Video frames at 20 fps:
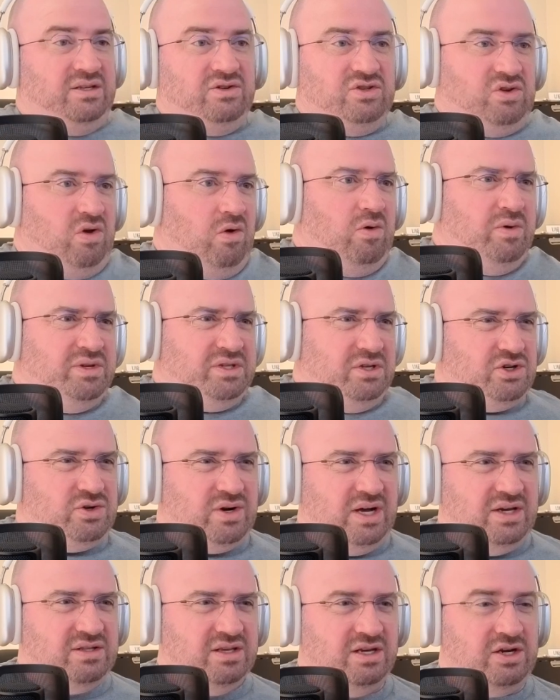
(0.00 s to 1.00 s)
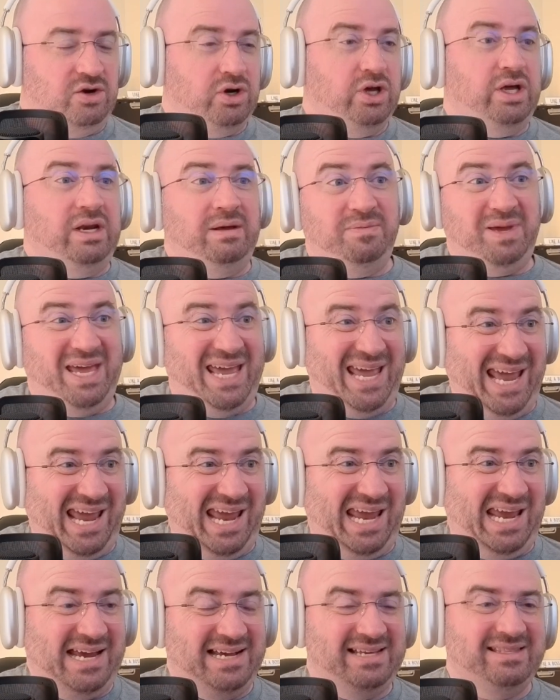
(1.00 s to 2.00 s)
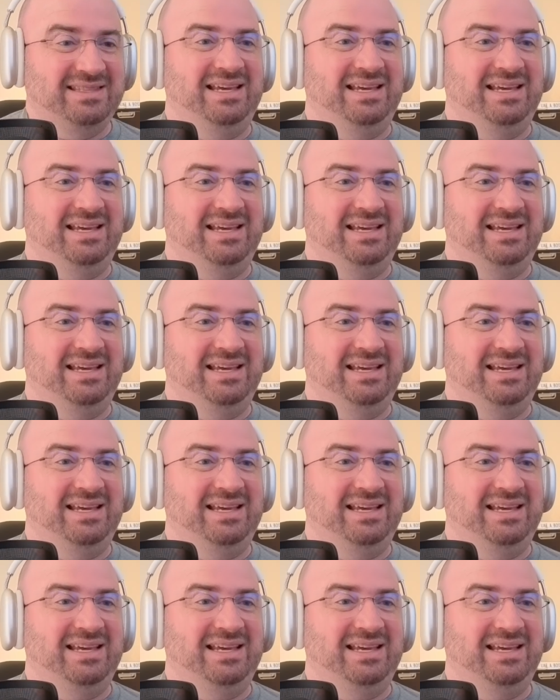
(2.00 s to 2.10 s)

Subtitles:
There's always a trust that you're going to pay,